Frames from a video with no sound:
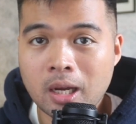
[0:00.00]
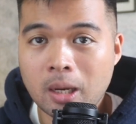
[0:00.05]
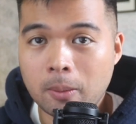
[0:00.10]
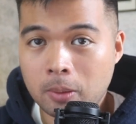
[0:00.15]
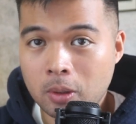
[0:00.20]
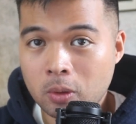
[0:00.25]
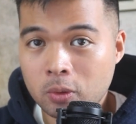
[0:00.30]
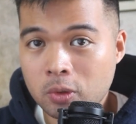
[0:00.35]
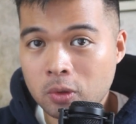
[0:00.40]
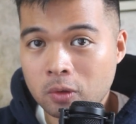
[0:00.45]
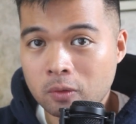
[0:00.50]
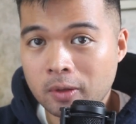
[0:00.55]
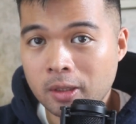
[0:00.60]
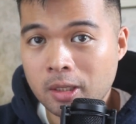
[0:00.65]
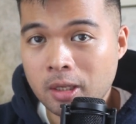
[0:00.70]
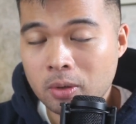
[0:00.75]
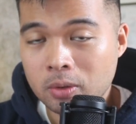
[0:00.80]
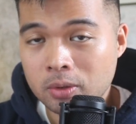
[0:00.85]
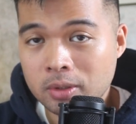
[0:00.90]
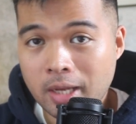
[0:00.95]
upload new
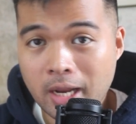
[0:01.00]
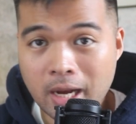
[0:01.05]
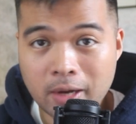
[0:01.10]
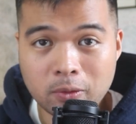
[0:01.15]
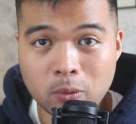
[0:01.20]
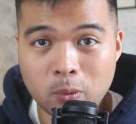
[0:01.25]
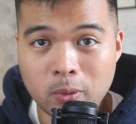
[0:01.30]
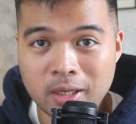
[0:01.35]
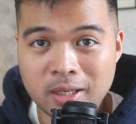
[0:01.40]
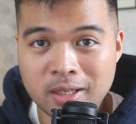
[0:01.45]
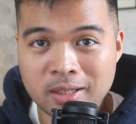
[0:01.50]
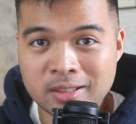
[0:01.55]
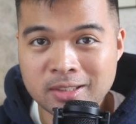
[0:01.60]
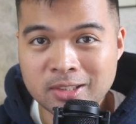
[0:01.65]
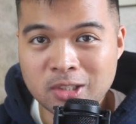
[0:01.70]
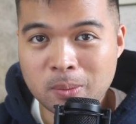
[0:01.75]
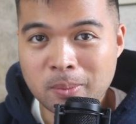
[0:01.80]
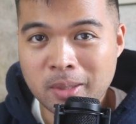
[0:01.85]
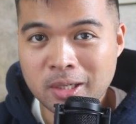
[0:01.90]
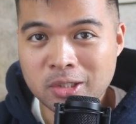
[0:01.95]
videos every week,
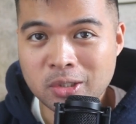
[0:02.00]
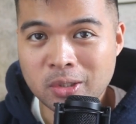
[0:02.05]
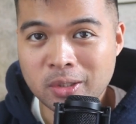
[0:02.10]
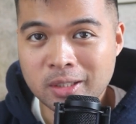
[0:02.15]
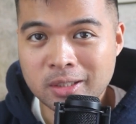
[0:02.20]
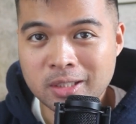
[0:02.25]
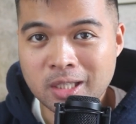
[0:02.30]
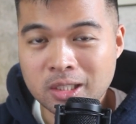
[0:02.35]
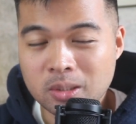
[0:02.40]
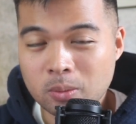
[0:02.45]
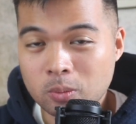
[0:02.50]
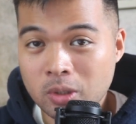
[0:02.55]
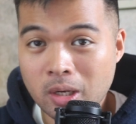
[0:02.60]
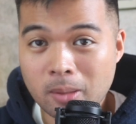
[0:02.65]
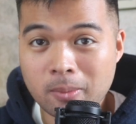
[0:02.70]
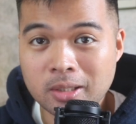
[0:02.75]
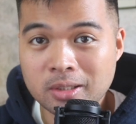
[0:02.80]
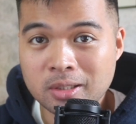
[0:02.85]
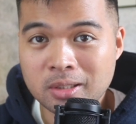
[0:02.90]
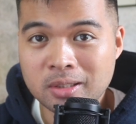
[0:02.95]
so make sure you hit that
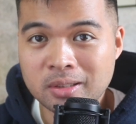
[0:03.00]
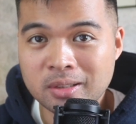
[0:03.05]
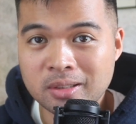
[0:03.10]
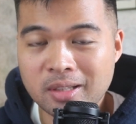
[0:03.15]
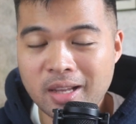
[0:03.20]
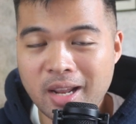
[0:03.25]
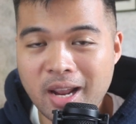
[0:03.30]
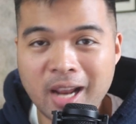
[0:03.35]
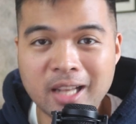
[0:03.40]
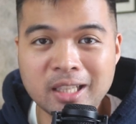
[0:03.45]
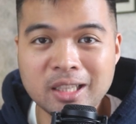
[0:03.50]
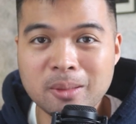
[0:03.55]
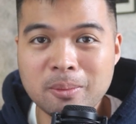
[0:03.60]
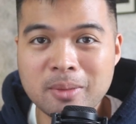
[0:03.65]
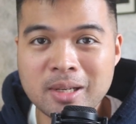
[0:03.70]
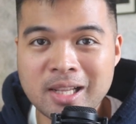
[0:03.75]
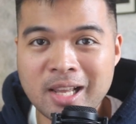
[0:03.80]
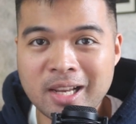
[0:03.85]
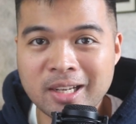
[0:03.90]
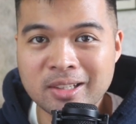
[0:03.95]
subscribe button and the
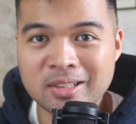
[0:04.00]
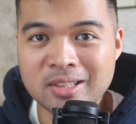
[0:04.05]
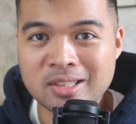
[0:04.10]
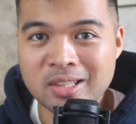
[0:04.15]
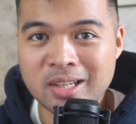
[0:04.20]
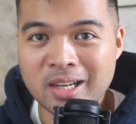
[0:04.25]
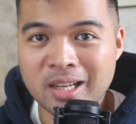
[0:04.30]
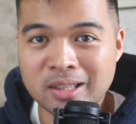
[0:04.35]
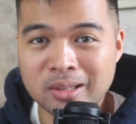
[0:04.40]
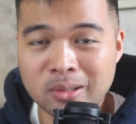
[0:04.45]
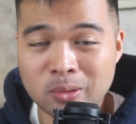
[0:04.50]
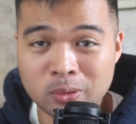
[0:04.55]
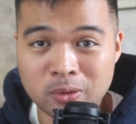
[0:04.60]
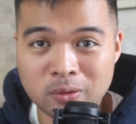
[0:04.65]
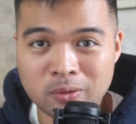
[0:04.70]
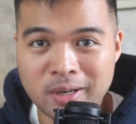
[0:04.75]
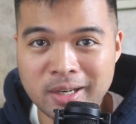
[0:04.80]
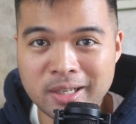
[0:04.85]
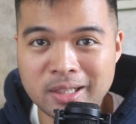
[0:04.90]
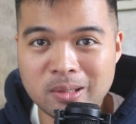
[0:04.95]
bell icon to get
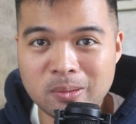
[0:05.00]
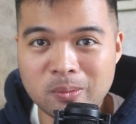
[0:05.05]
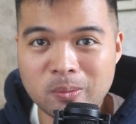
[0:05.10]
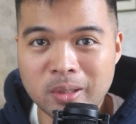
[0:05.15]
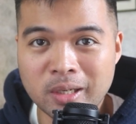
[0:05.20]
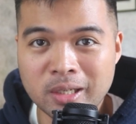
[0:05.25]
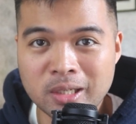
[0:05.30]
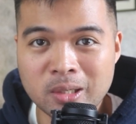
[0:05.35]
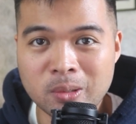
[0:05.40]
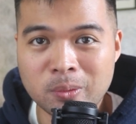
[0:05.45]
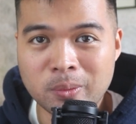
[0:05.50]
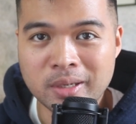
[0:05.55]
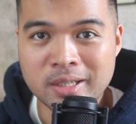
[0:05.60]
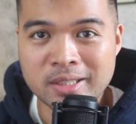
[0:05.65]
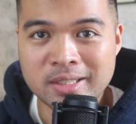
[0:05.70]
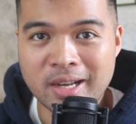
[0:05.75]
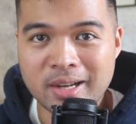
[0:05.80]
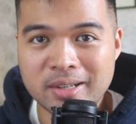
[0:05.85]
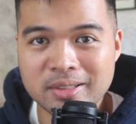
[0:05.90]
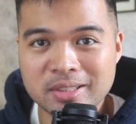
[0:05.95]
notified when a new one
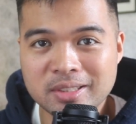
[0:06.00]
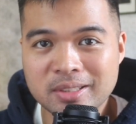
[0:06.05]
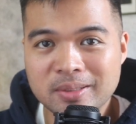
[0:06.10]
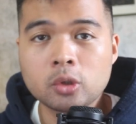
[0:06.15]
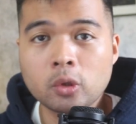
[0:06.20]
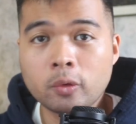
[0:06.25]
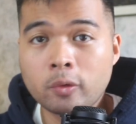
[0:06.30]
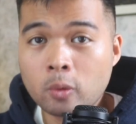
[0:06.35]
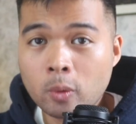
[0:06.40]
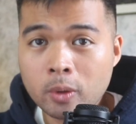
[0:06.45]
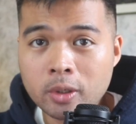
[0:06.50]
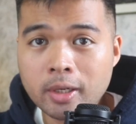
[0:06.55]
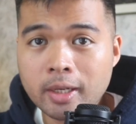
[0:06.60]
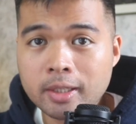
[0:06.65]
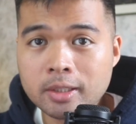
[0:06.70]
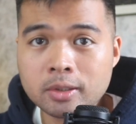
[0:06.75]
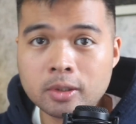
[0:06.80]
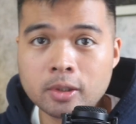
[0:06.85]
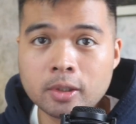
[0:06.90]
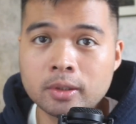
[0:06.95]
is out. So if you want to
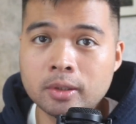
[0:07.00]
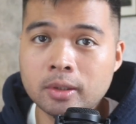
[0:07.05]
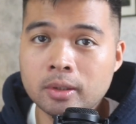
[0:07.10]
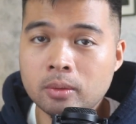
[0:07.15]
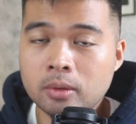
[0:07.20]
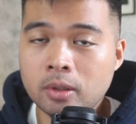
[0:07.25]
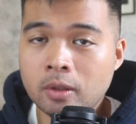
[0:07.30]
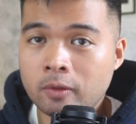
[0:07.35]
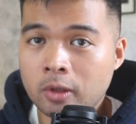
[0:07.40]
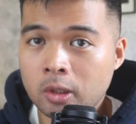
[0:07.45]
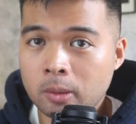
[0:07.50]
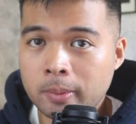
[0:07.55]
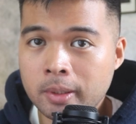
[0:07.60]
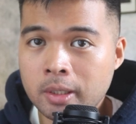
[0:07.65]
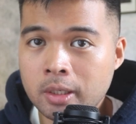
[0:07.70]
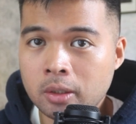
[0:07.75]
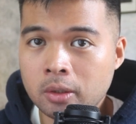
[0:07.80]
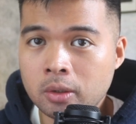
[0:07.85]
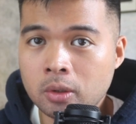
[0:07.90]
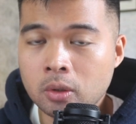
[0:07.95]
get started
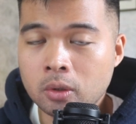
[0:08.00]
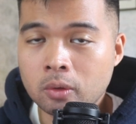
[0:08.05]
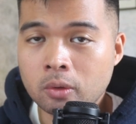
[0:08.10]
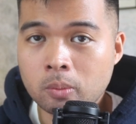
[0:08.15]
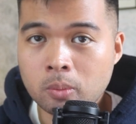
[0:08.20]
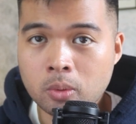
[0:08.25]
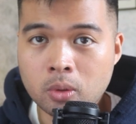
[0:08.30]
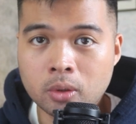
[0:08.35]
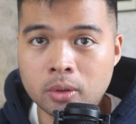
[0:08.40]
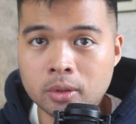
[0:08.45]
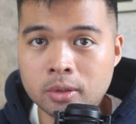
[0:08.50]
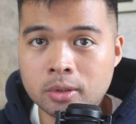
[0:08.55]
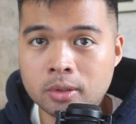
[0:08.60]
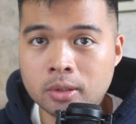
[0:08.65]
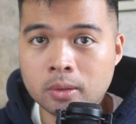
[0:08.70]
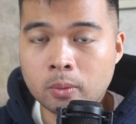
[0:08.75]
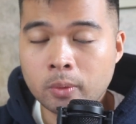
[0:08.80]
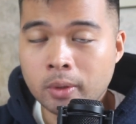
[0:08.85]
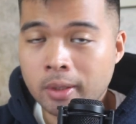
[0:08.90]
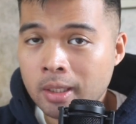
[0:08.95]
developing your
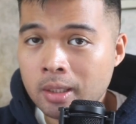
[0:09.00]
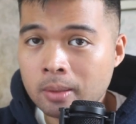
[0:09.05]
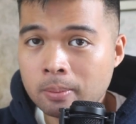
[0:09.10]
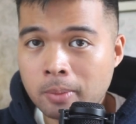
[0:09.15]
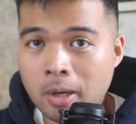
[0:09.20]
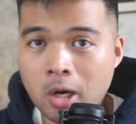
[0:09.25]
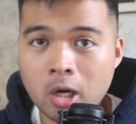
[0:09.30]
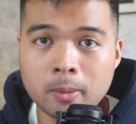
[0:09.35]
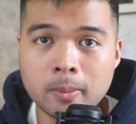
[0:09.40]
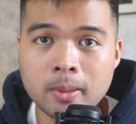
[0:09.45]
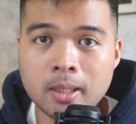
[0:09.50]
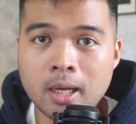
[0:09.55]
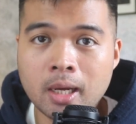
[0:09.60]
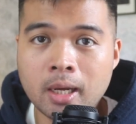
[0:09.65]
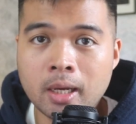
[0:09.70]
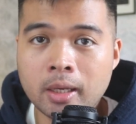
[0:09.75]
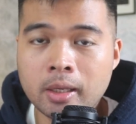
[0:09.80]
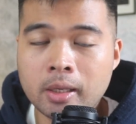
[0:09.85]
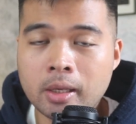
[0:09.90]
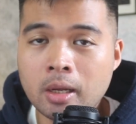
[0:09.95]
reports within Power
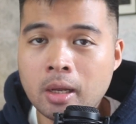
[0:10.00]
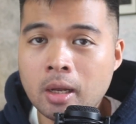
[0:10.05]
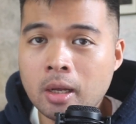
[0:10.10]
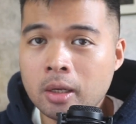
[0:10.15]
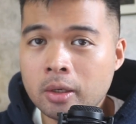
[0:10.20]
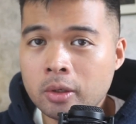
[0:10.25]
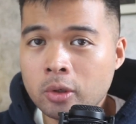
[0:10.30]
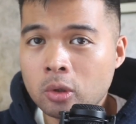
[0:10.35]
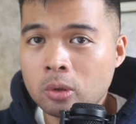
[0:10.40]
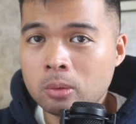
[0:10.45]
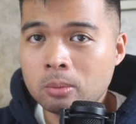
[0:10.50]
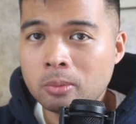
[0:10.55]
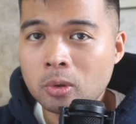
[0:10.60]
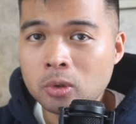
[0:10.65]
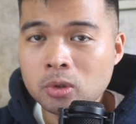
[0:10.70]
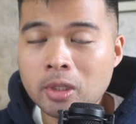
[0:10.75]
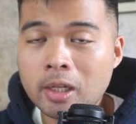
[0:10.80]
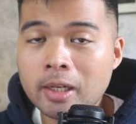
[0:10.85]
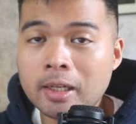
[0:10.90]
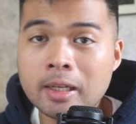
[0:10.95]
BI, you'll
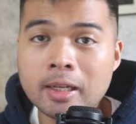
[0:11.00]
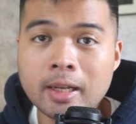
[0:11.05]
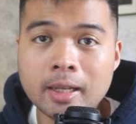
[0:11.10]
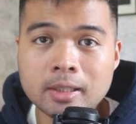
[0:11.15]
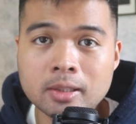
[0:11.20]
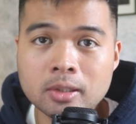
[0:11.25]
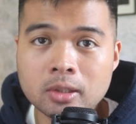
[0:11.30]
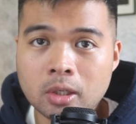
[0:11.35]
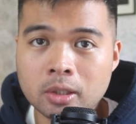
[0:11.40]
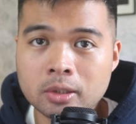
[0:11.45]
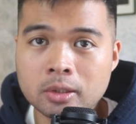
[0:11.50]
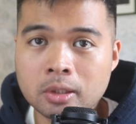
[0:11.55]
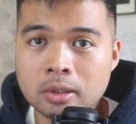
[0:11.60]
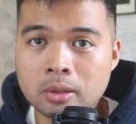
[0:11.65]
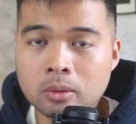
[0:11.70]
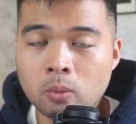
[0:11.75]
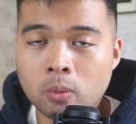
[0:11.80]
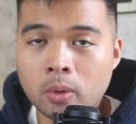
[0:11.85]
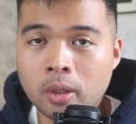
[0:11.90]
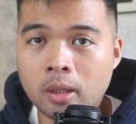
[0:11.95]
most likely get
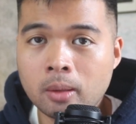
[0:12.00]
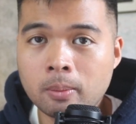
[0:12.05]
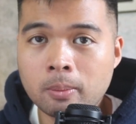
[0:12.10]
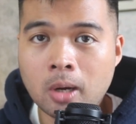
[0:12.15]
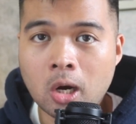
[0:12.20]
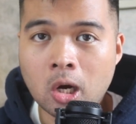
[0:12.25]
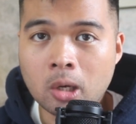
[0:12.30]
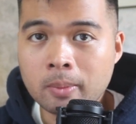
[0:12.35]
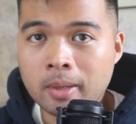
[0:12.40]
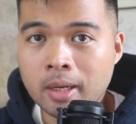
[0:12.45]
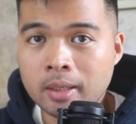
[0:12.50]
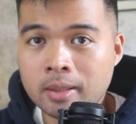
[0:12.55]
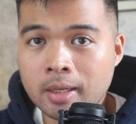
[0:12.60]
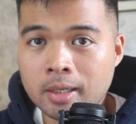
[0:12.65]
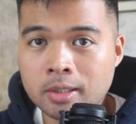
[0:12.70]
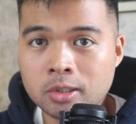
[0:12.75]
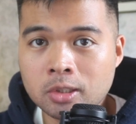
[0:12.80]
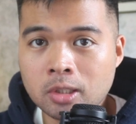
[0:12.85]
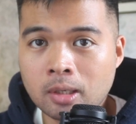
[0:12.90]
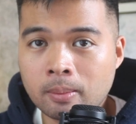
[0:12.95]
started with Power BI
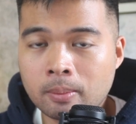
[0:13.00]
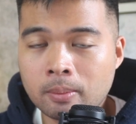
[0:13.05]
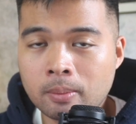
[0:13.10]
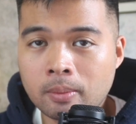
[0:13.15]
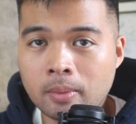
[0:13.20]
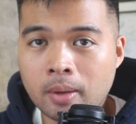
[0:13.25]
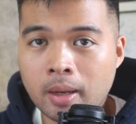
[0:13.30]
Desktop.